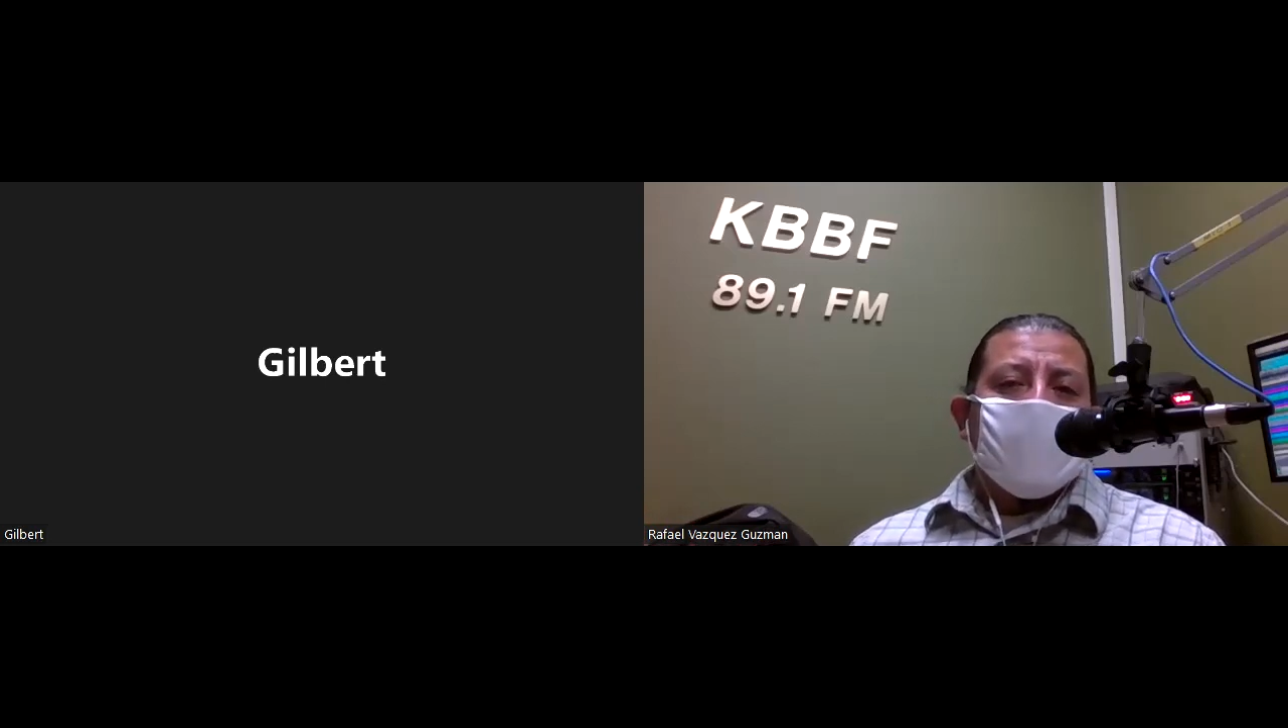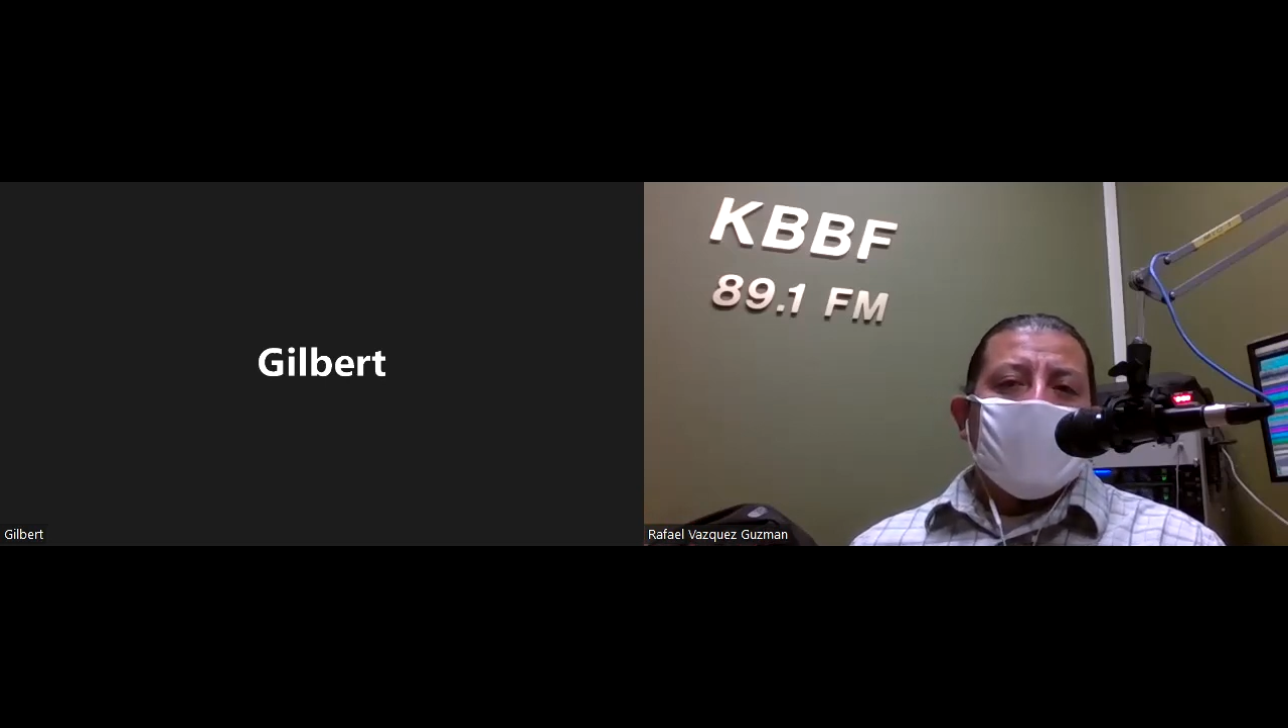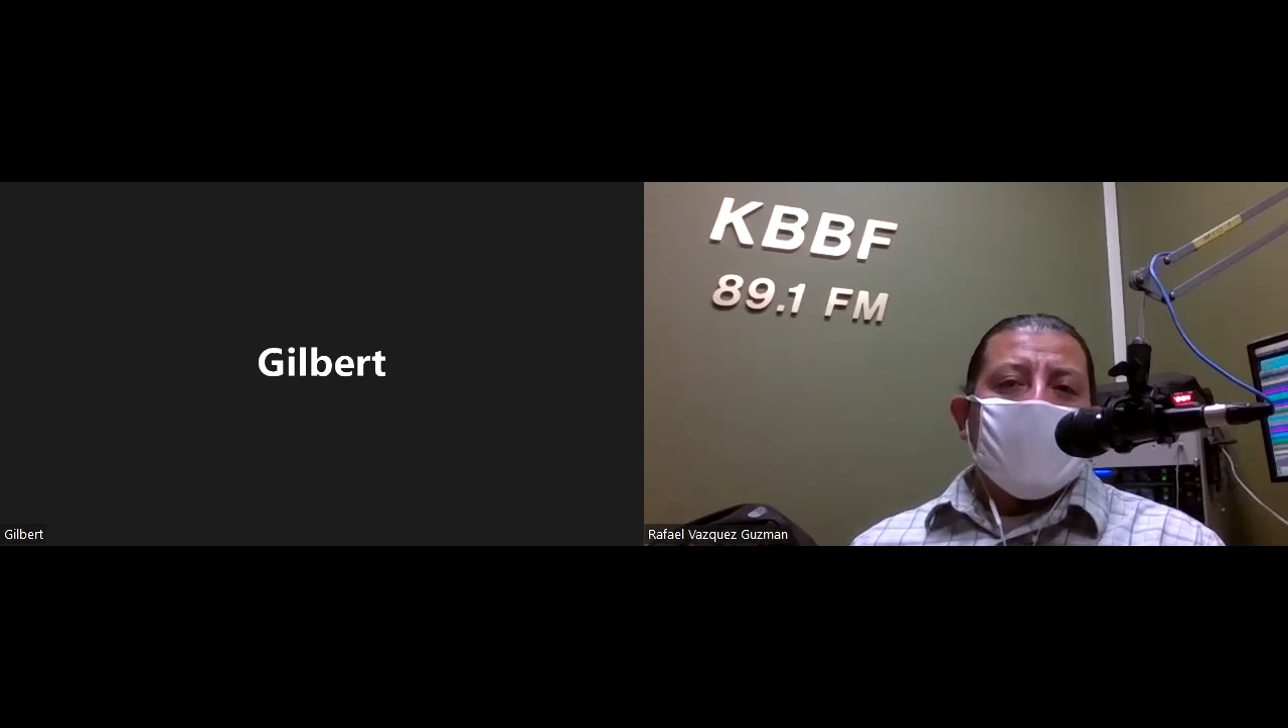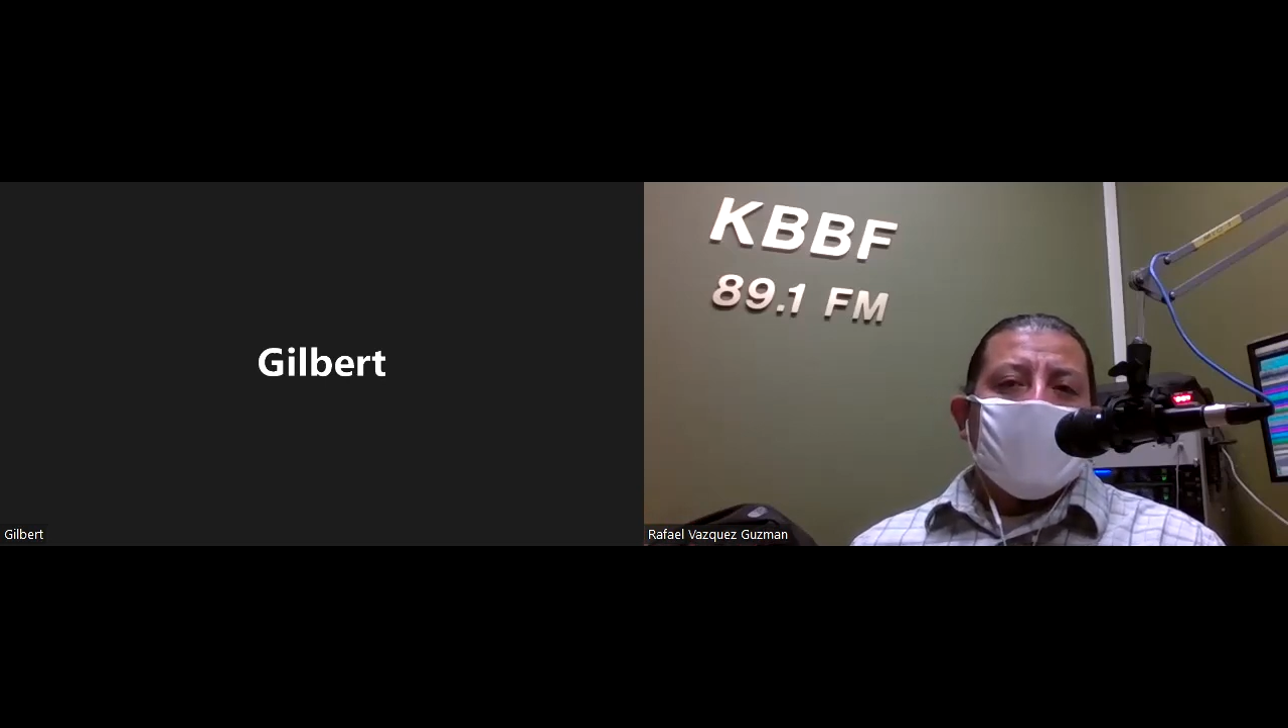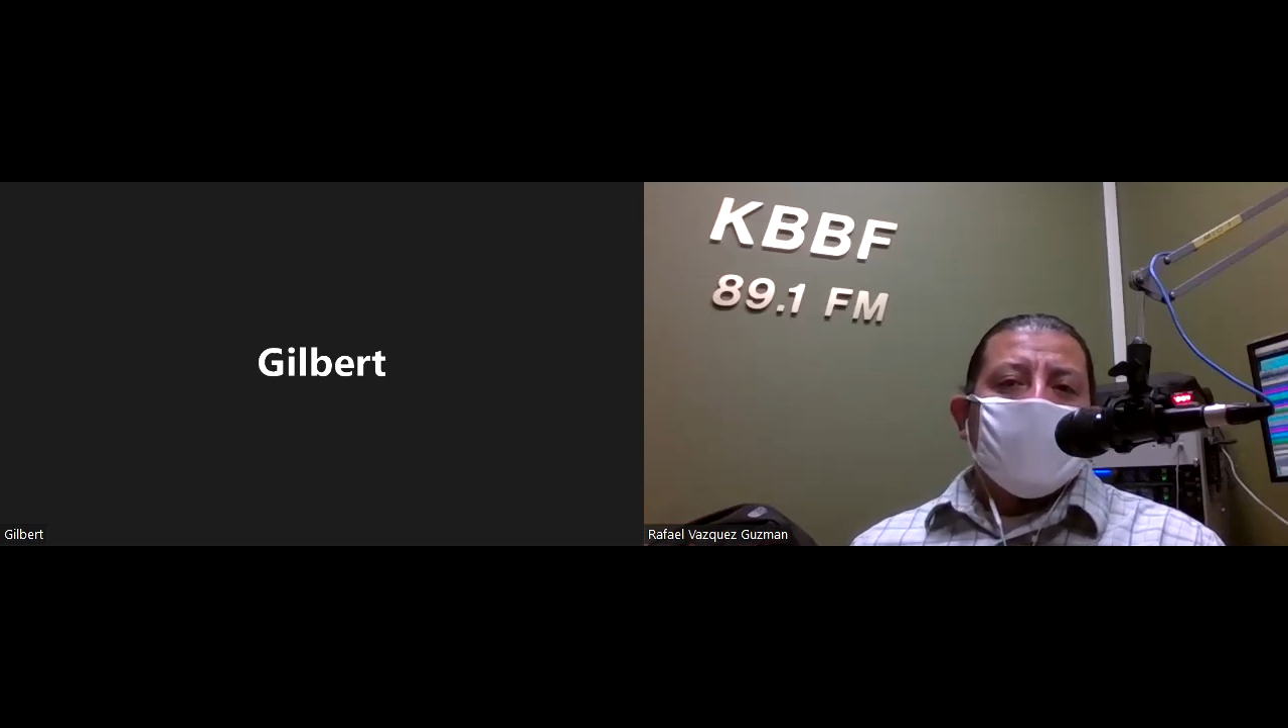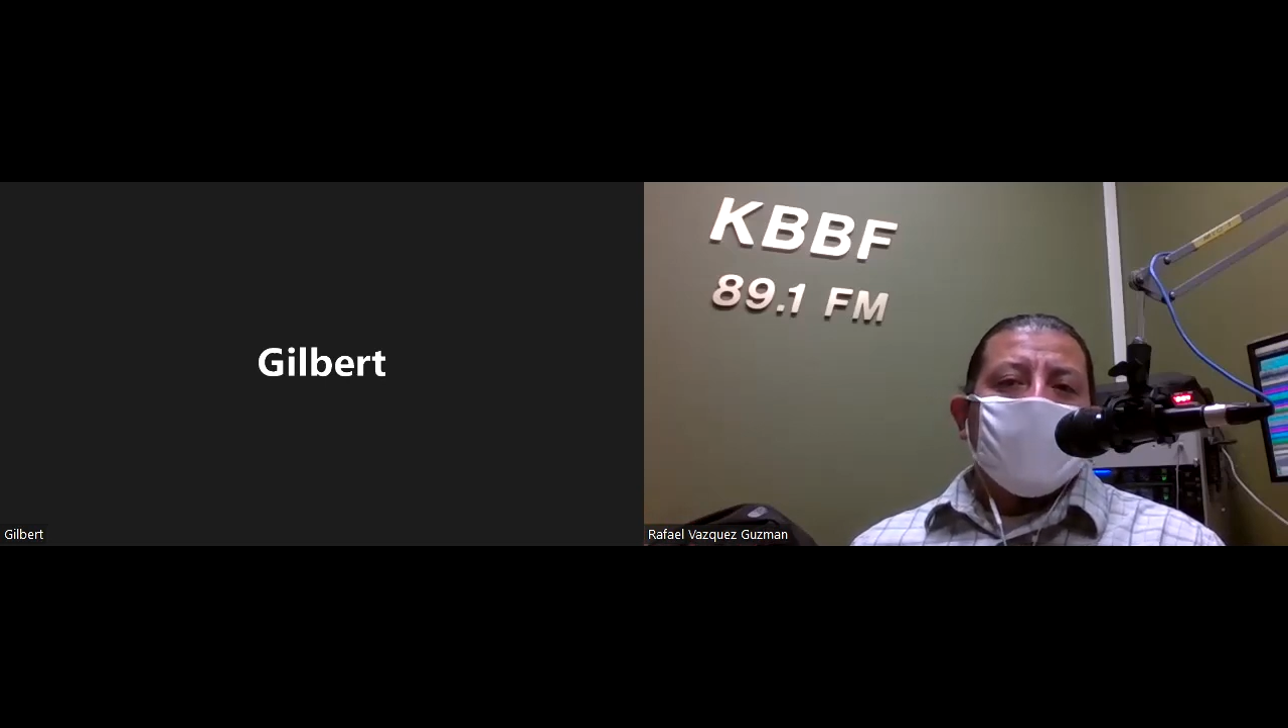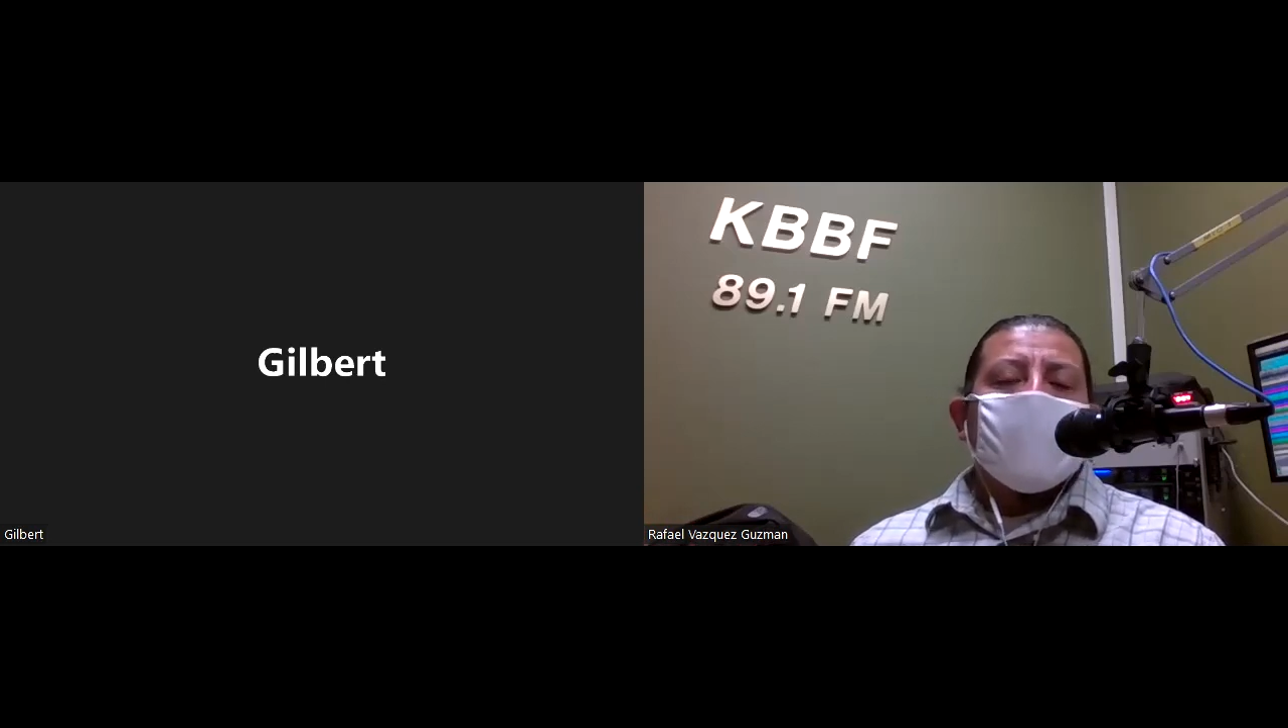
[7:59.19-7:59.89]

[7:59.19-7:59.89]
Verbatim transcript: really,